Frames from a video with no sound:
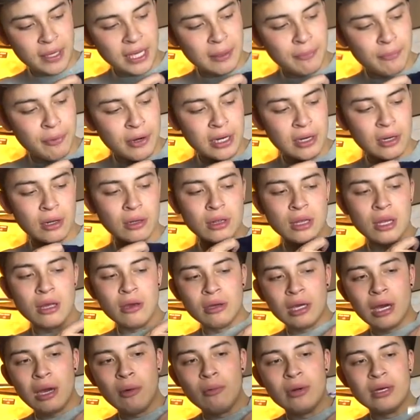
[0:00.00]
big printed on
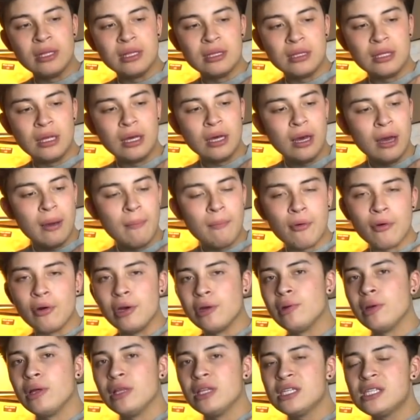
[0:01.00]
logo with the
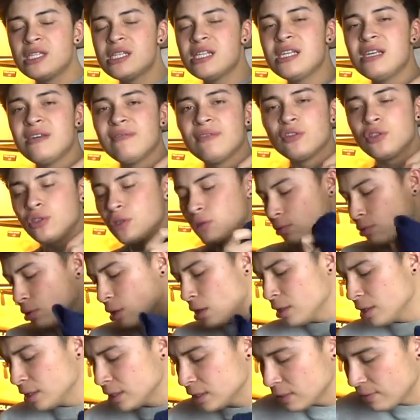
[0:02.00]
embroidery on the sleeve,
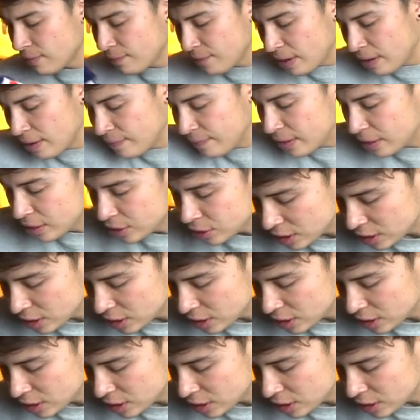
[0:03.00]
$2, very, very